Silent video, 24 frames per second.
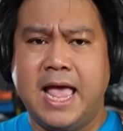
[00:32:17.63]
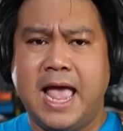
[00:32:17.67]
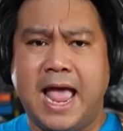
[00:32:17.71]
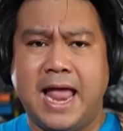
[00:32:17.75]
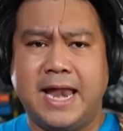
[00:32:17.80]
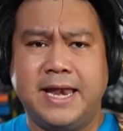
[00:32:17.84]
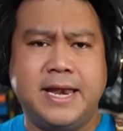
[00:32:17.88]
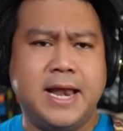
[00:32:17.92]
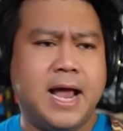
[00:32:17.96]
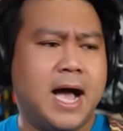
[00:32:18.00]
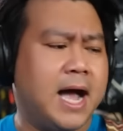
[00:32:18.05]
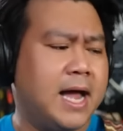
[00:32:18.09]

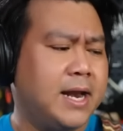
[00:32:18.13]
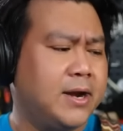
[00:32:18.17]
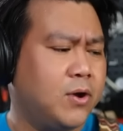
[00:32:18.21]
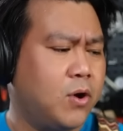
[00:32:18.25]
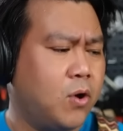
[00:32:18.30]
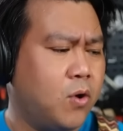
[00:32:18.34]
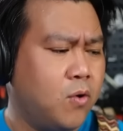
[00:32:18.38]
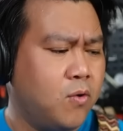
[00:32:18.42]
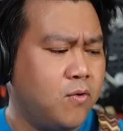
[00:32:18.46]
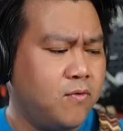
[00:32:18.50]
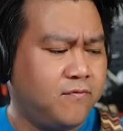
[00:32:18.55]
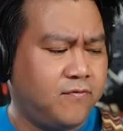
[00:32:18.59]
and not
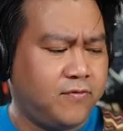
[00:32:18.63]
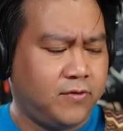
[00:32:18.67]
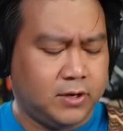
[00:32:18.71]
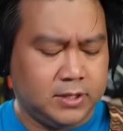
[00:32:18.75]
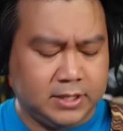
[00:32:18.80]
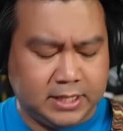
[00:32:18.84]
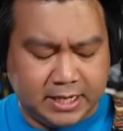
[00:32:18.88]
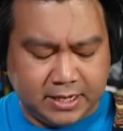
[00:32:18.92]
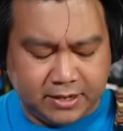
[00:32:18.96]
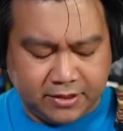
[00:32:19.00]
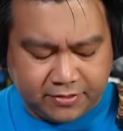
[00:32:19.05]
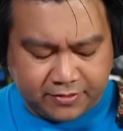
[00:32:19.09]

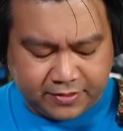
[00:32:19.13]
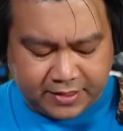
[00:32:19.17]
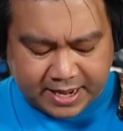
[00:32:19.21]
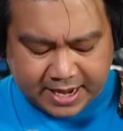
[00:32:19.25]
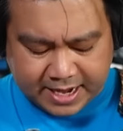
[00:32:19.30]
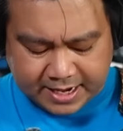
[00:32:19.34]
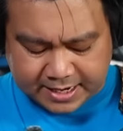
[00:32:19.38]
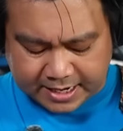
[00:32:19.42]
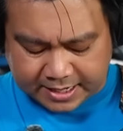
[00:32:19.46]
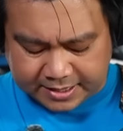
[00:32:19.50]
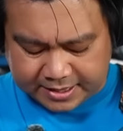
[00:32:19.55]
overly thin.